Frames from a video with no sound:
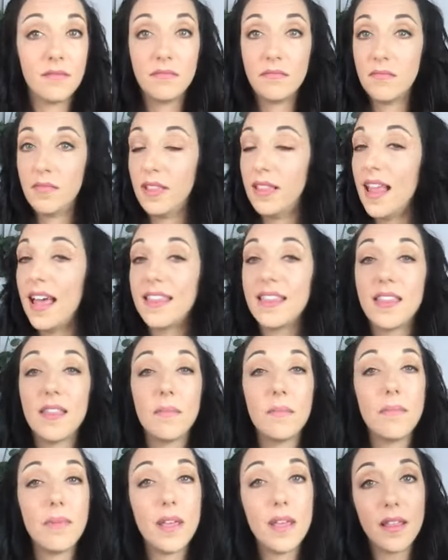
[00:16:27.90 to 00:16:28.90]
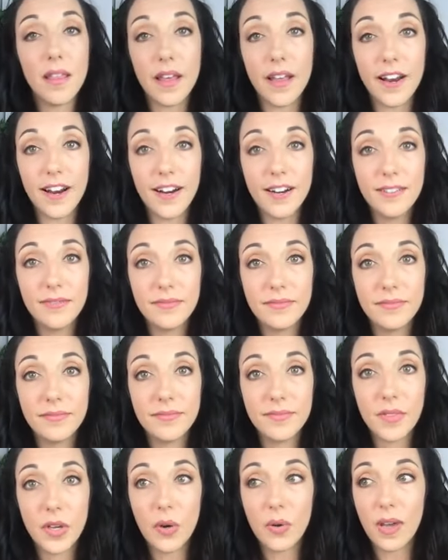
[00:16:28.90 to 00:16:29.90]
let them be there,
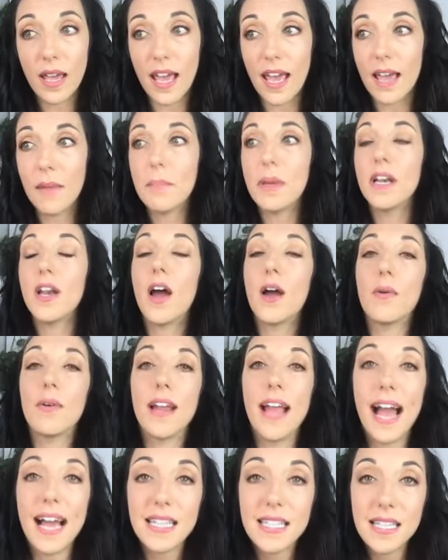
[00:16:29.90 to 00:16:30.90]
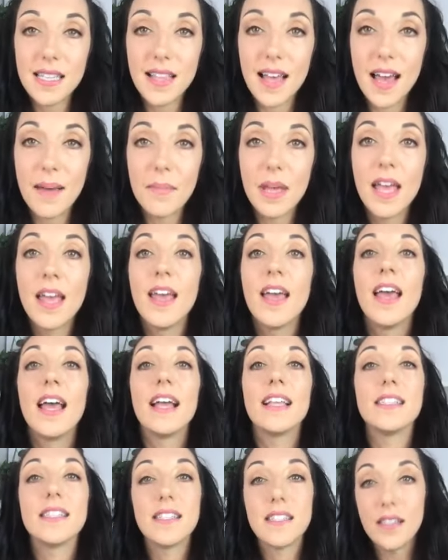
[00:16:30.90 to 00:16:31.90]
okay, but not react to them,
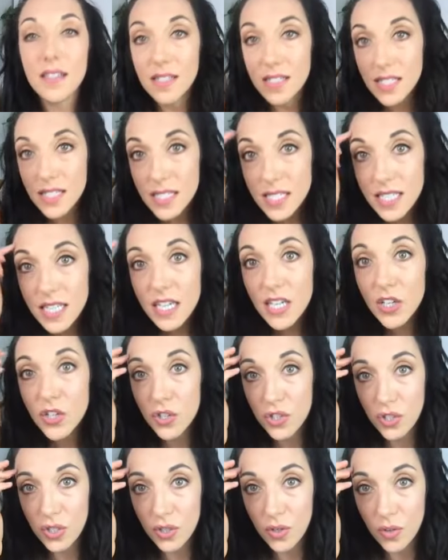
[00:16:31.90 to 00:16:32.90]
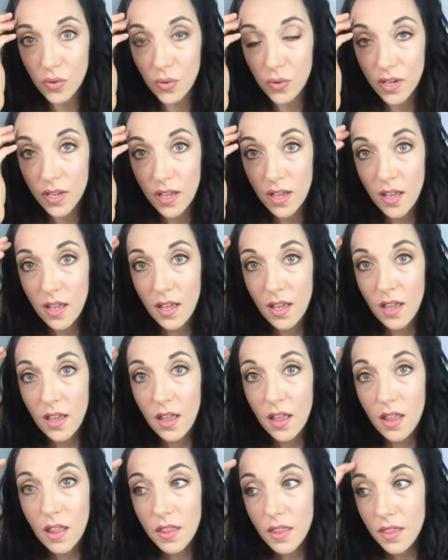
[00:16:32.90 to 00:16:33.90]
and still stick to
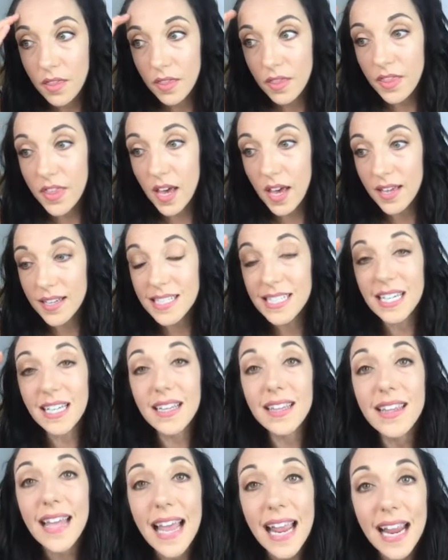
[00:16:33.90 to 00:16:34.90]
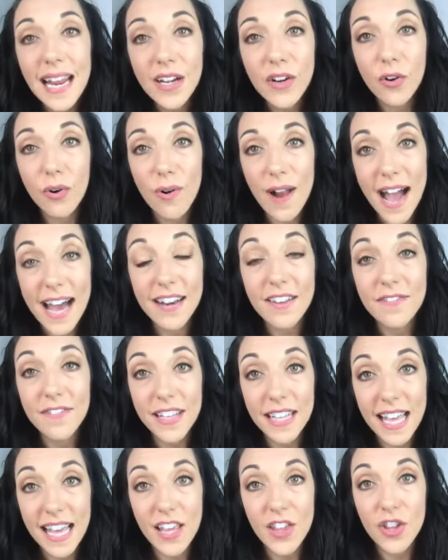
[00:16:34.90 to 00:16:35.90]
the delayed
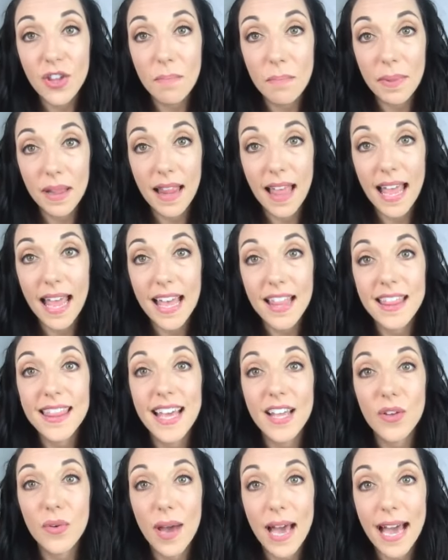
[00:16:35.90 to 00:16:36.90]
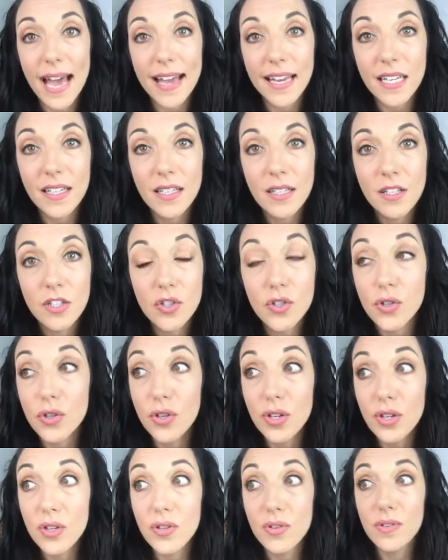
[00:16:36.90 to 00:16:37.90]
gratification plan that you had. So
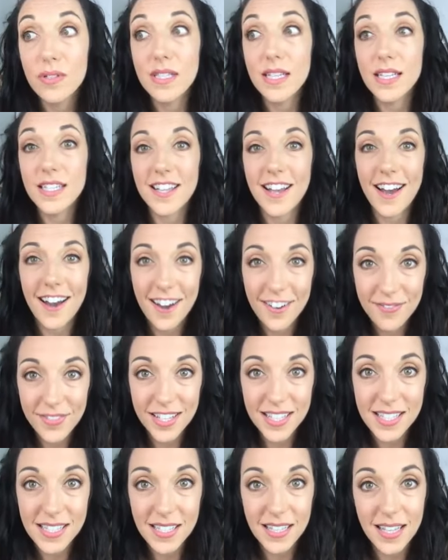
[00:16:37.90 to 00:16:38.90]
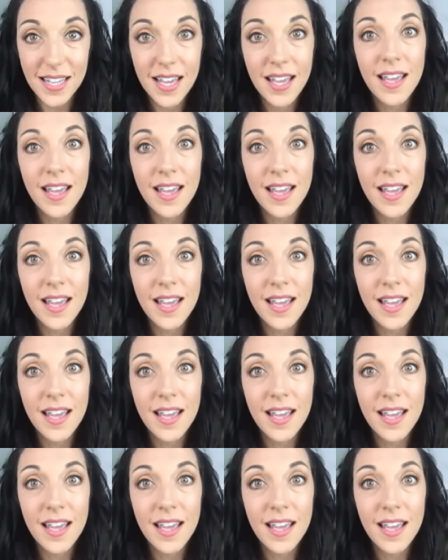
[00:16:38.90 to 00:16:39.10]
you can use this, obviously,